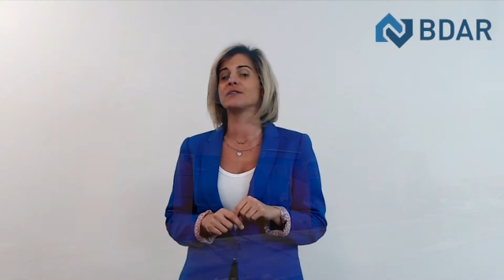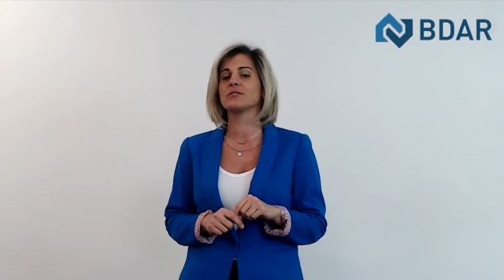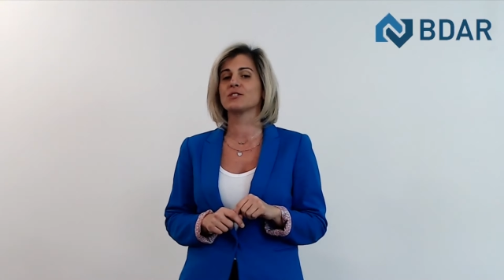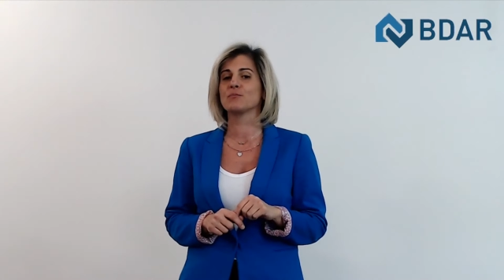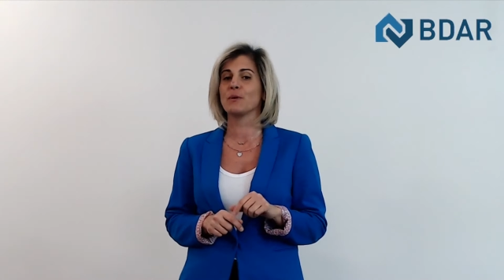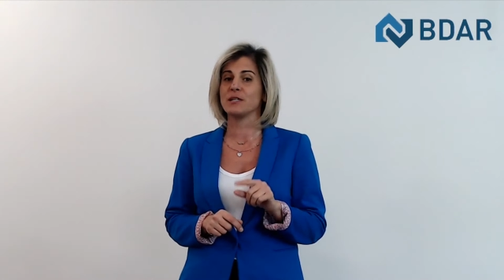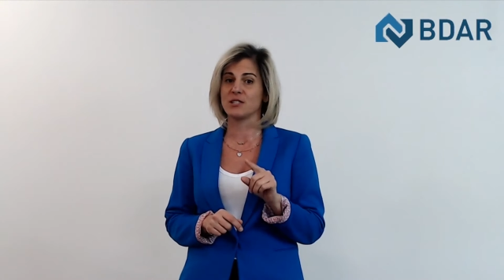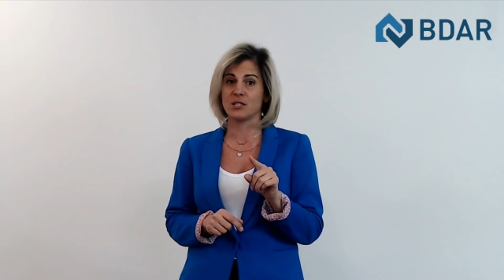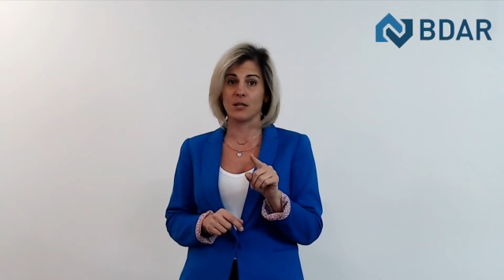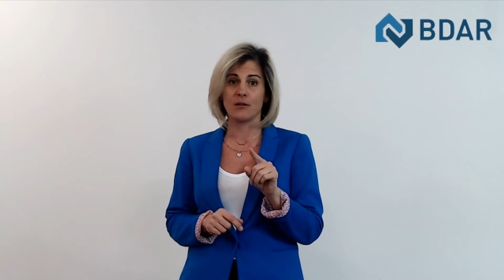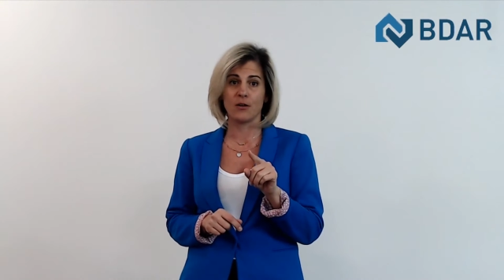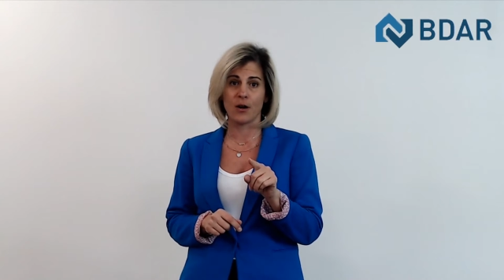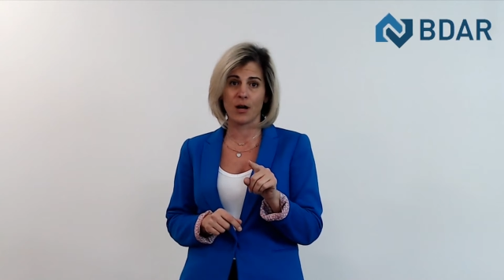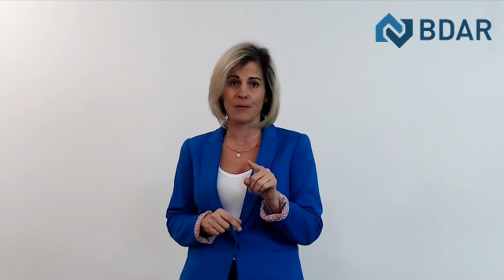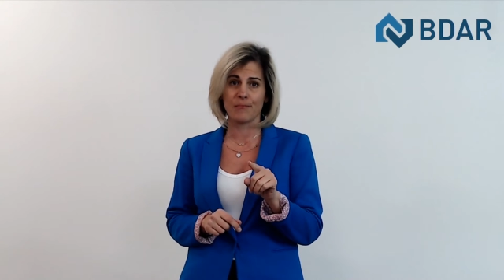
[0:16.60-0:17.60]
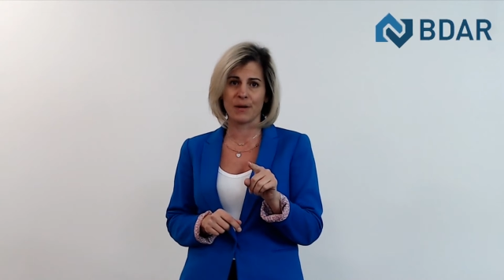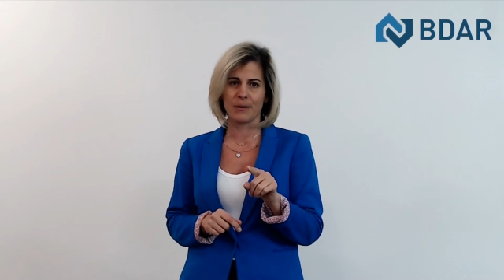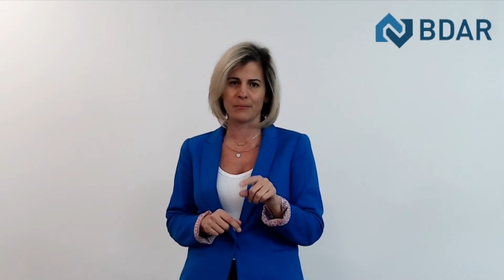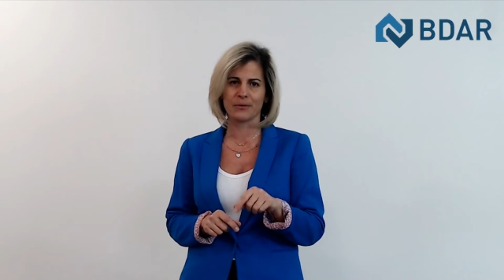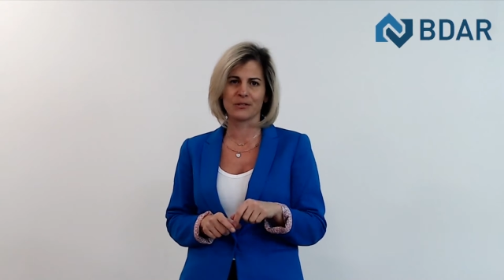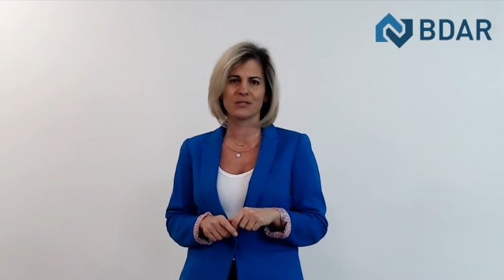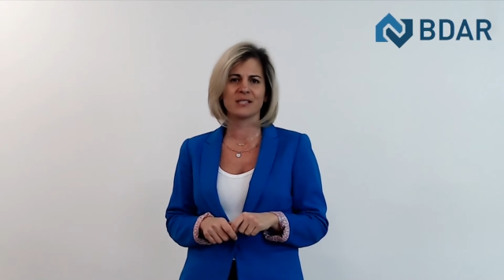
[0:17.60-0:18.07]
space to
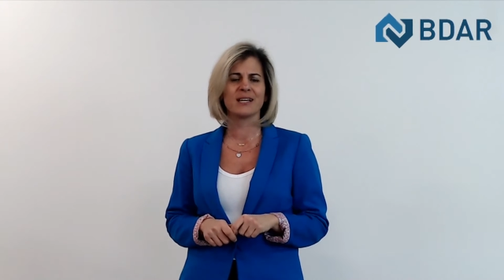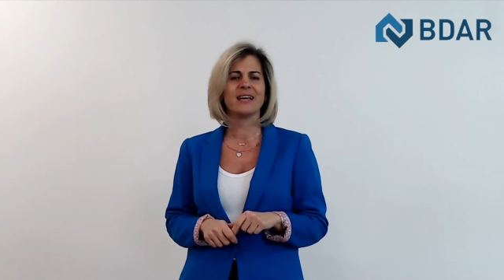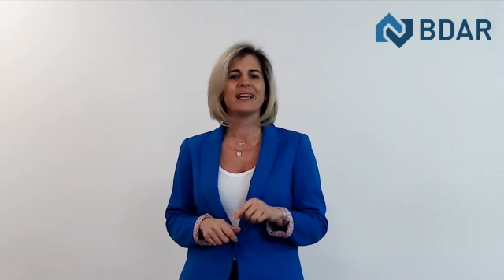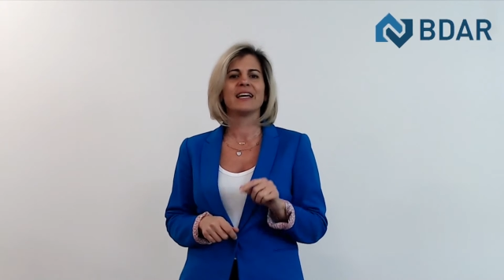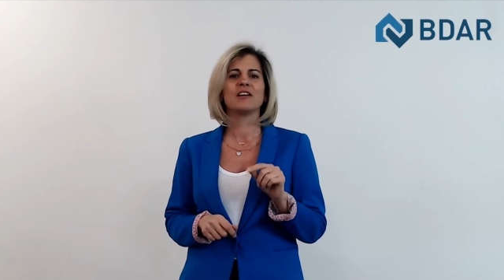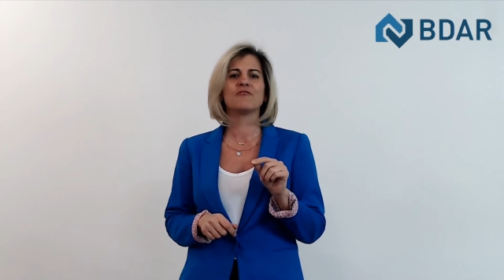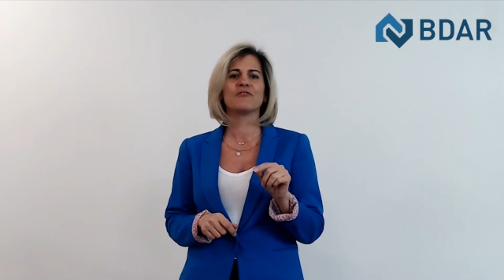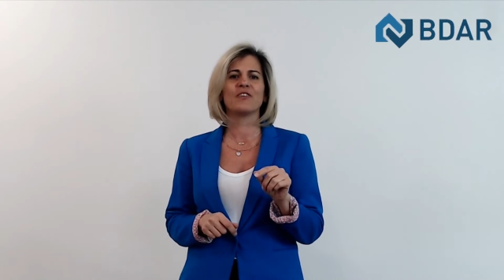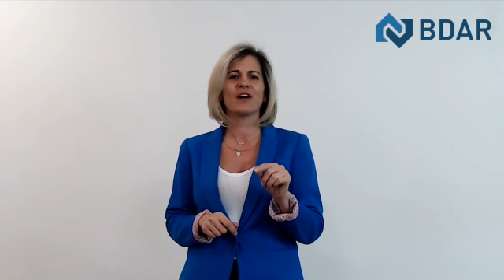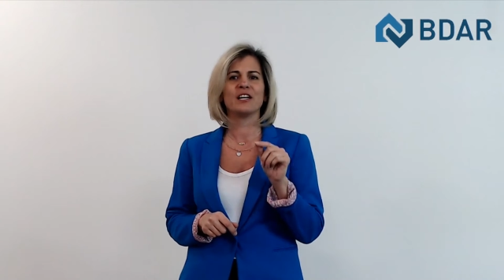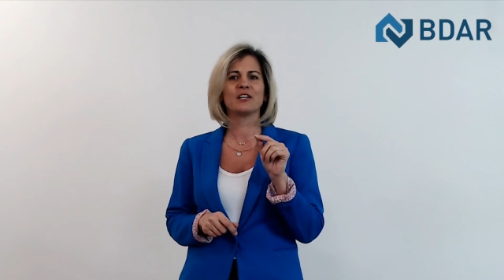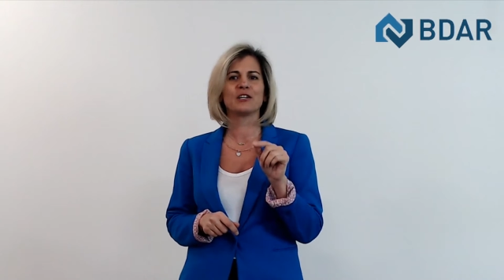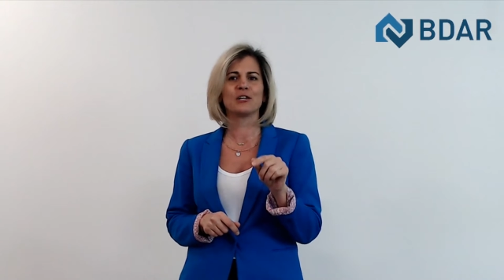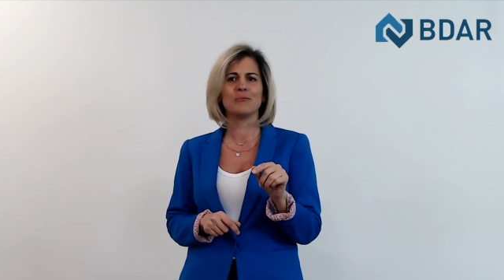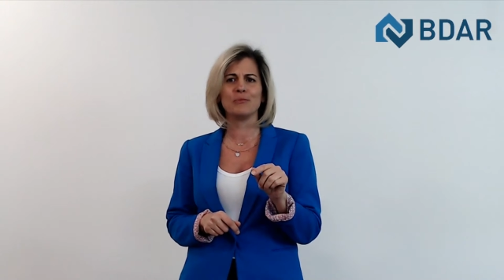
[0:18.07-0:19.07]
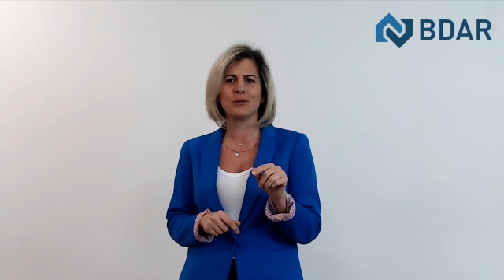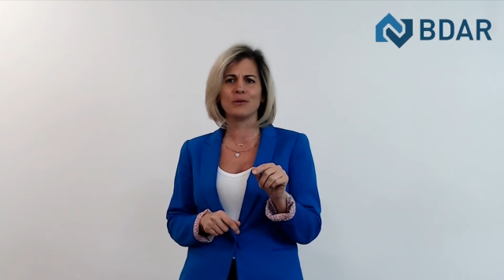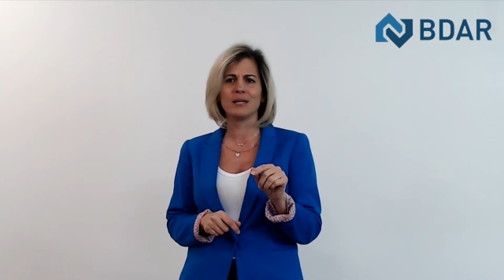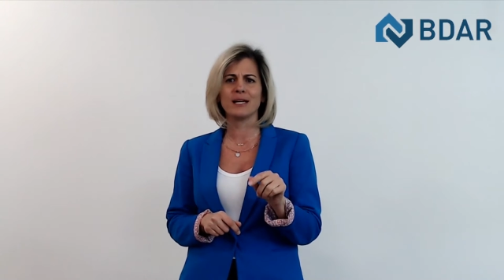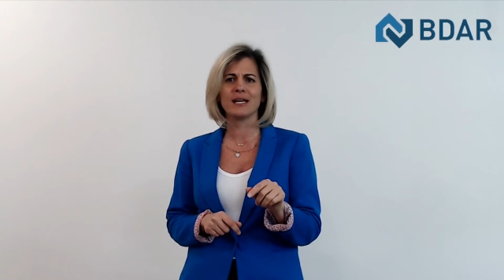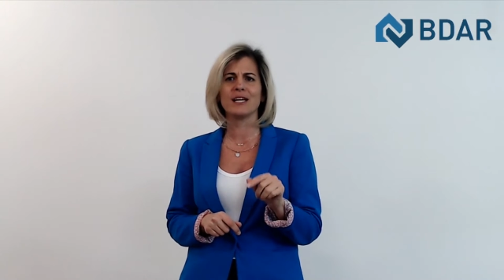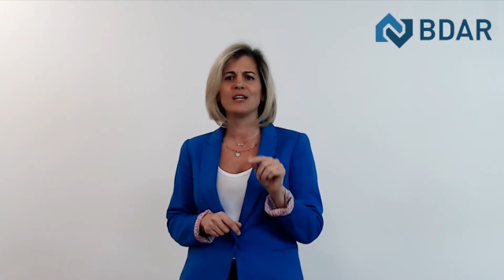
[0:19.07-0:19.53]
non-members, invited
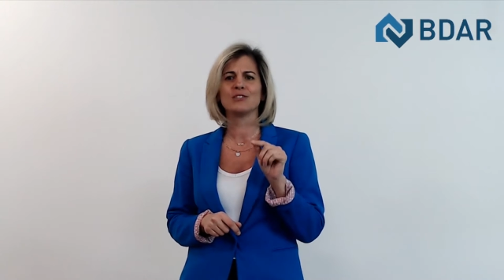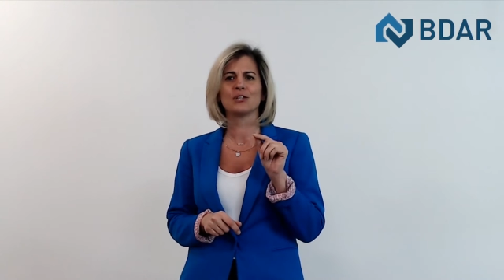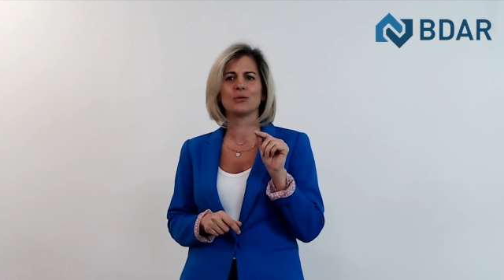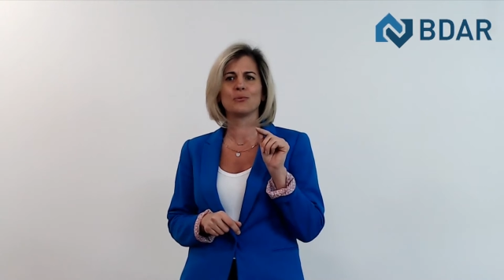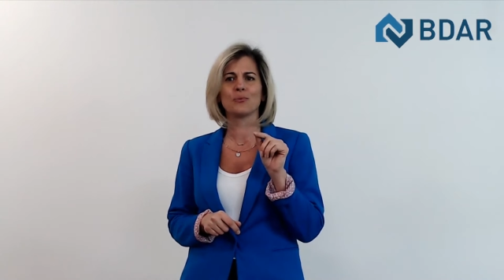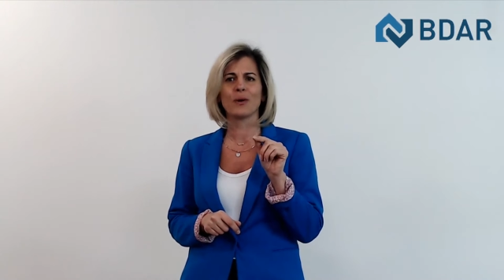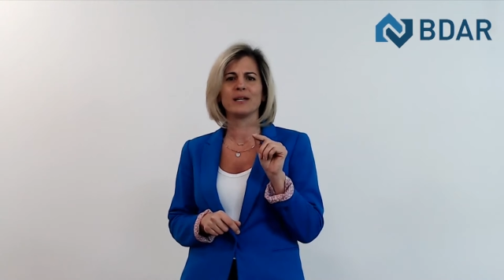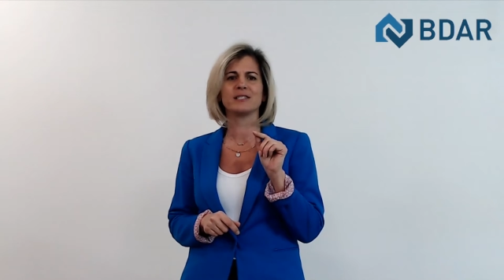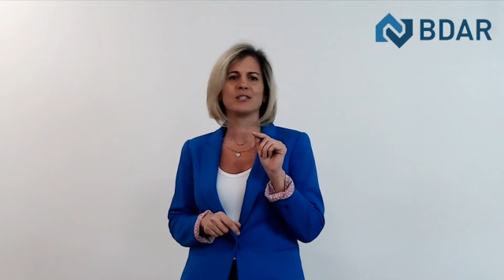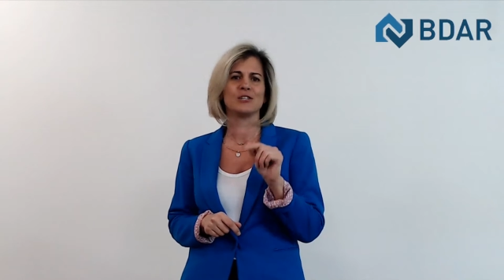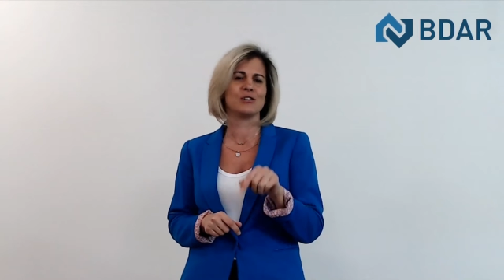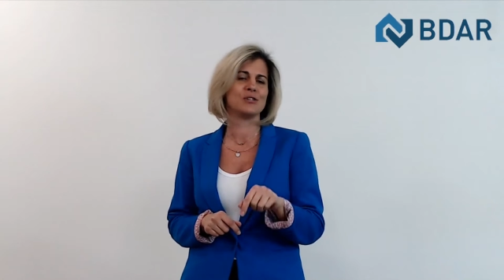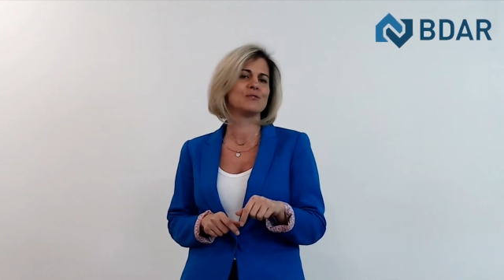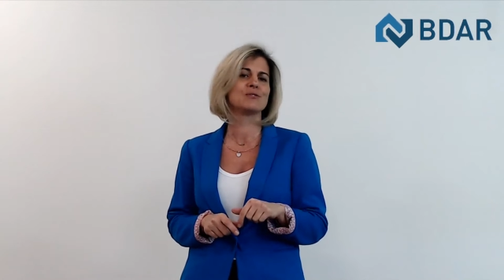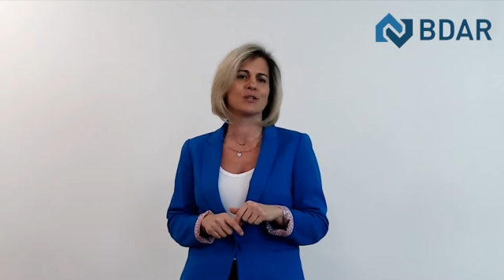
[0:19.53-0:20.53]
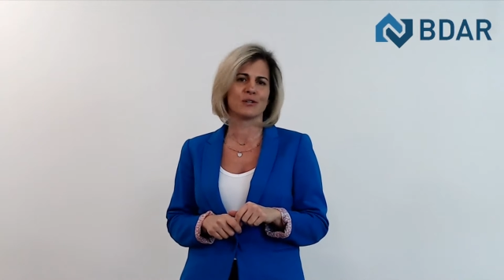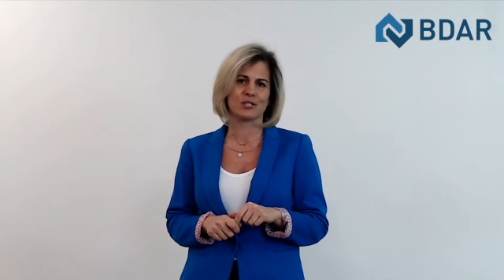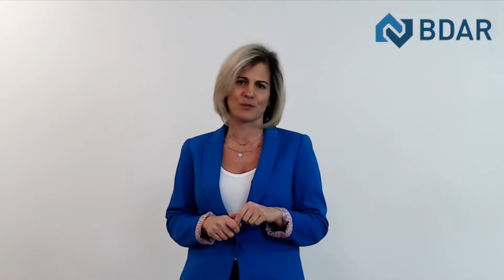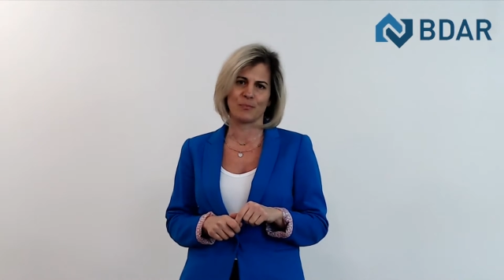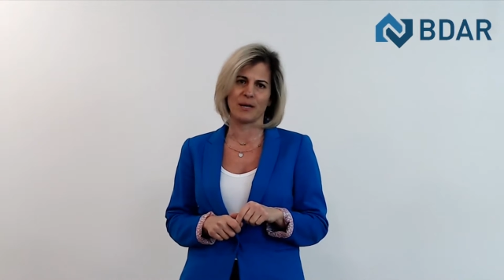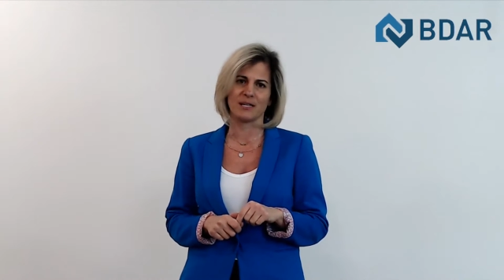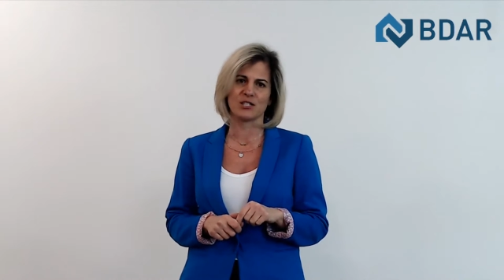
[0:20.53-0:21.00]
community to rent and use our
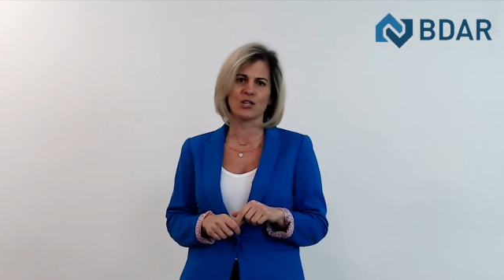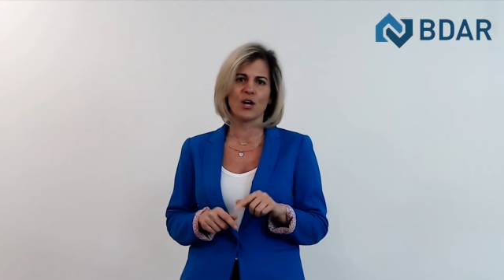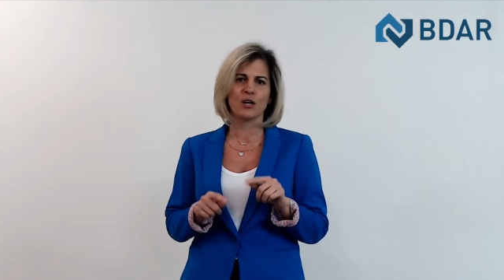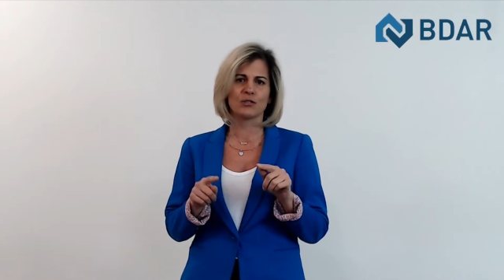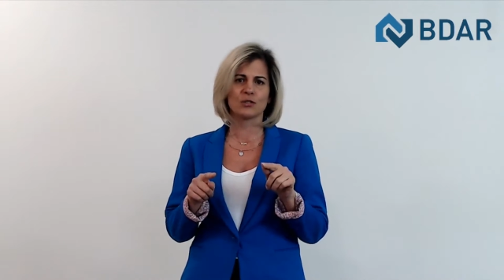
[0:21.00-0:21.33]
space.